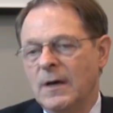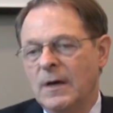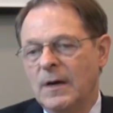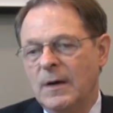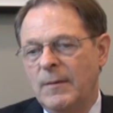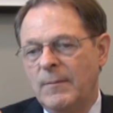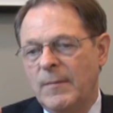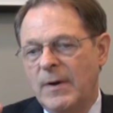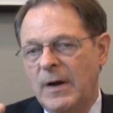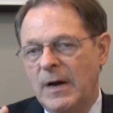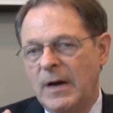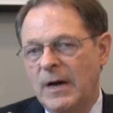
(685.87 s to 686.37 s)

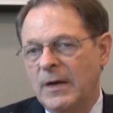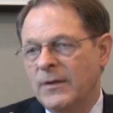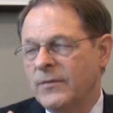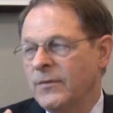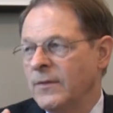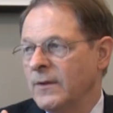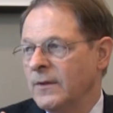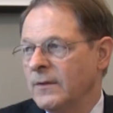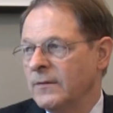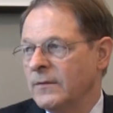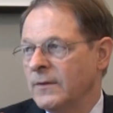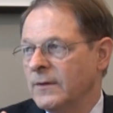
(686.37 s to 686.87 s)
I
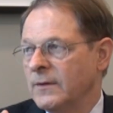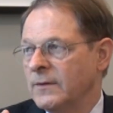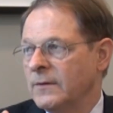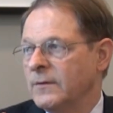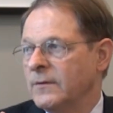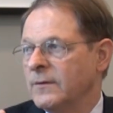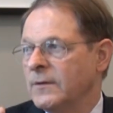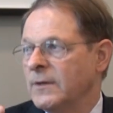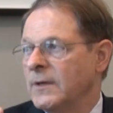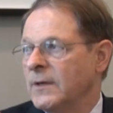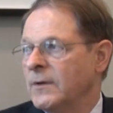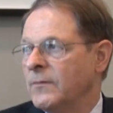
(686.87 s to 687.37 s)
think
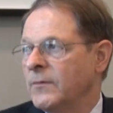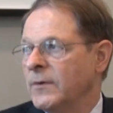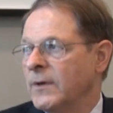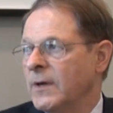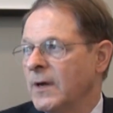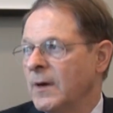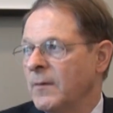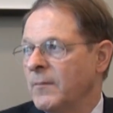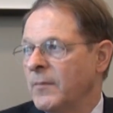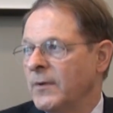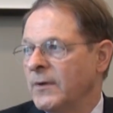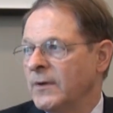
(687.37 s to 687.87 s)
that Kiwi
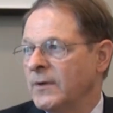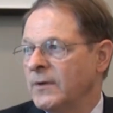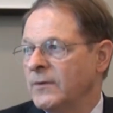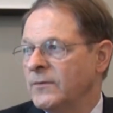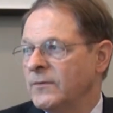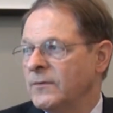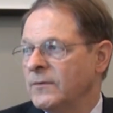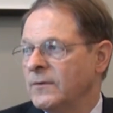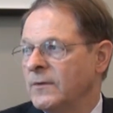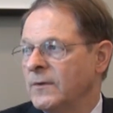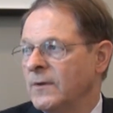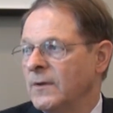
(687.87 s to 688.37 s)

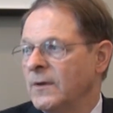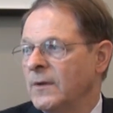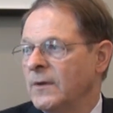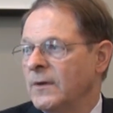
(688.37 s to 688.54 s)
companies